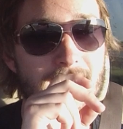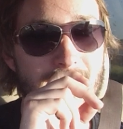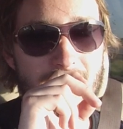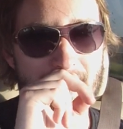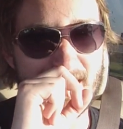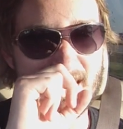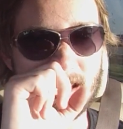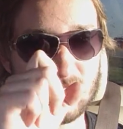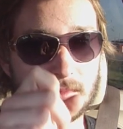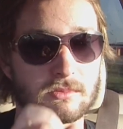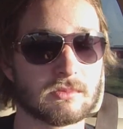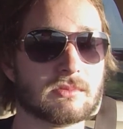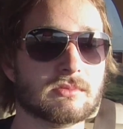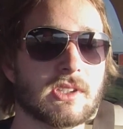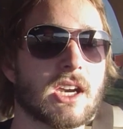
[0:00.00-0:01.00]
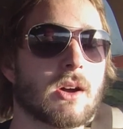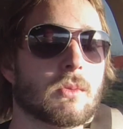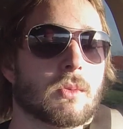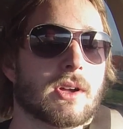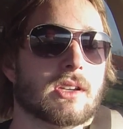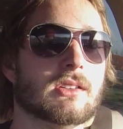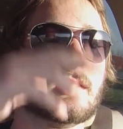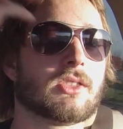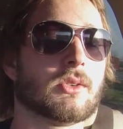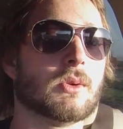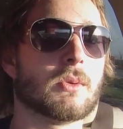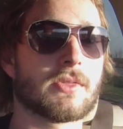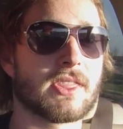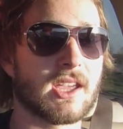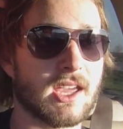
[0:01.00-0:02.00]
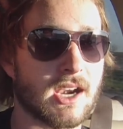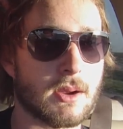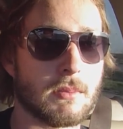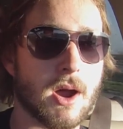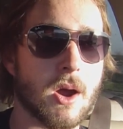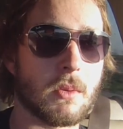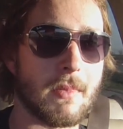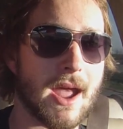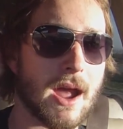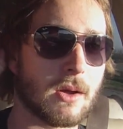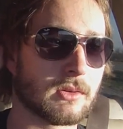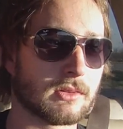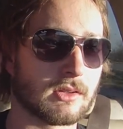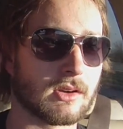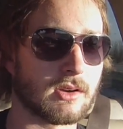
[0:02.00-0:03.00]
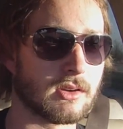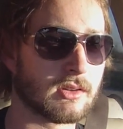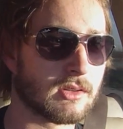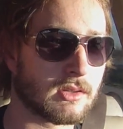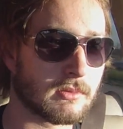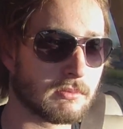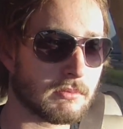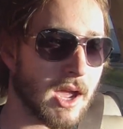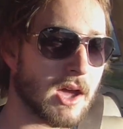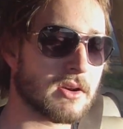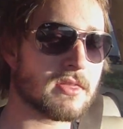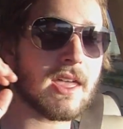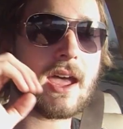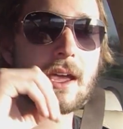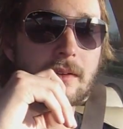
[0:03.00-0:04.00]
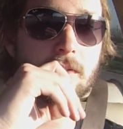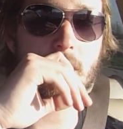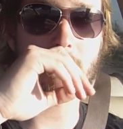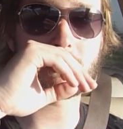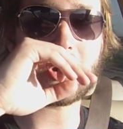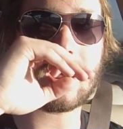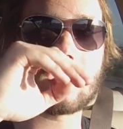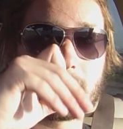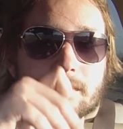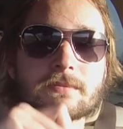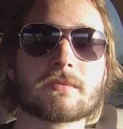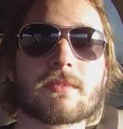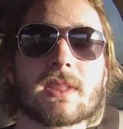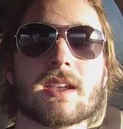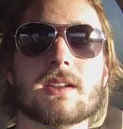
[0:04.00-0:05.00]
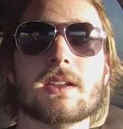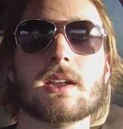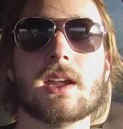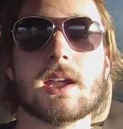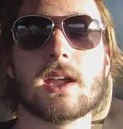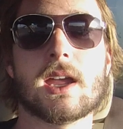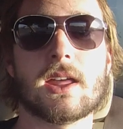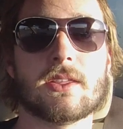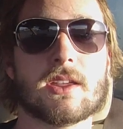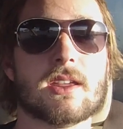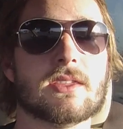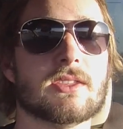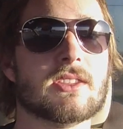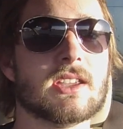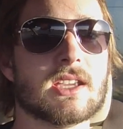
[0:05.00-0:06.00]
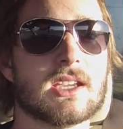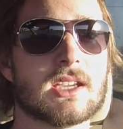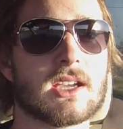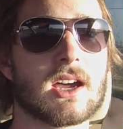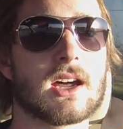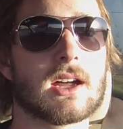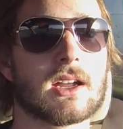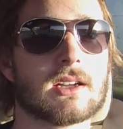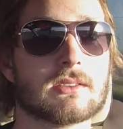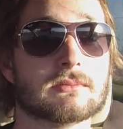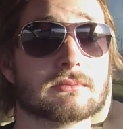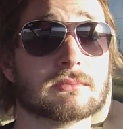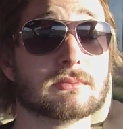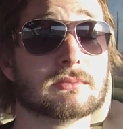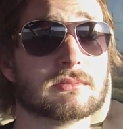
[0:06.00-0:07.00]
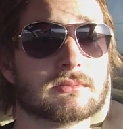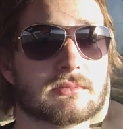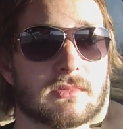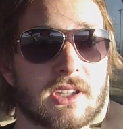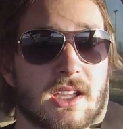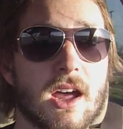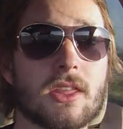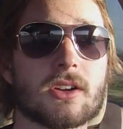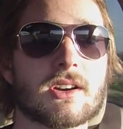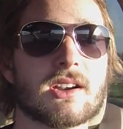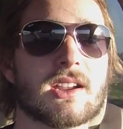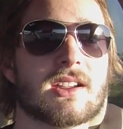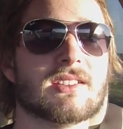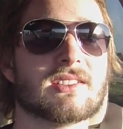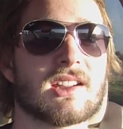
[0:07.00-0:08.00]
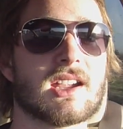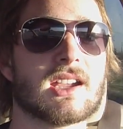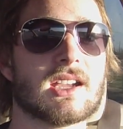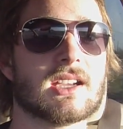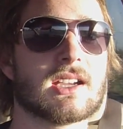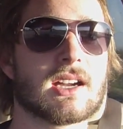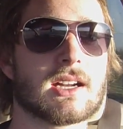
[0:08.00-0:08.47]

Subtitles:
and you know, went through with the NMO mount, mounted that, no problem. And then the other is a